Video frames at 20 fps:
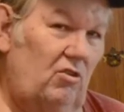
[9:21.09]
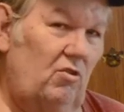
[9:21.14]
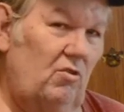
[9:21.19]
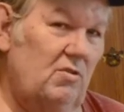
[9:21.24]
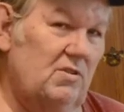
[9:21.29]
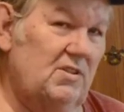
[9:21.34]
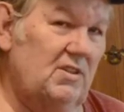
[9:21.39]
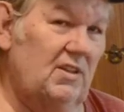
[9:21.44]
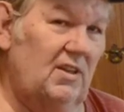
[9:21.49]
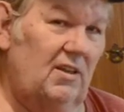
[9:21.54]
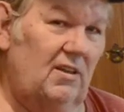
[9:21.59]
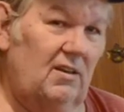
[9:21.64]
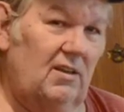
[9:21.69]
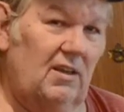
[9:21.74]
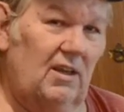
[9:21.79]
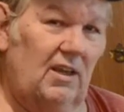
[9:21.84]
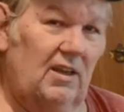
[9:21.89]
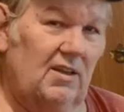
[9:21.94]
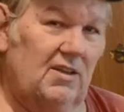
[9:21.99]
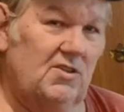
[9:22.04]
using it
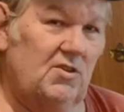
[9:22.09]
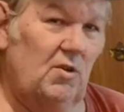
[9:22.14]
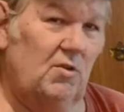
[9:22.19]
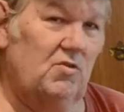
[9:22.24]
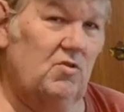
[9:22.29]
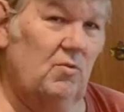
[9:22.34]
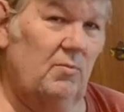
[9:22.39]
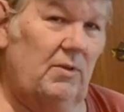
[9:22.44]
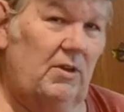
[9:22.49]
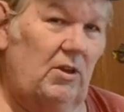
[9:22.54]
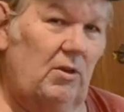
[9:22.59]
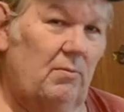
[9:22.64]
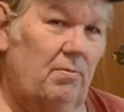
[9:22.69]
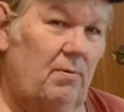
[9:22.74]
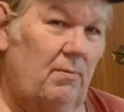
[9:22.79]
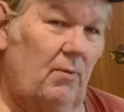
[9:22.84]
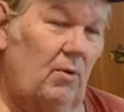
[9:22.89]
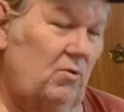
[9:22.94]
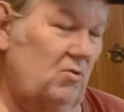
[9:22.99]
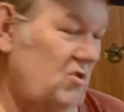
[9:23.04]
in the social media
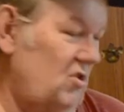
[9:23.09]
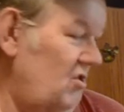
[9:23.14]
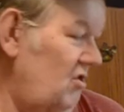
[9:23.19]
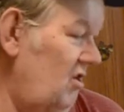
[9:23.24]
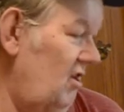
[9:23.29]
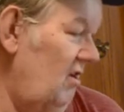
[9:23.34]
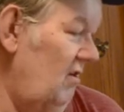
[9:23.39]
promotion.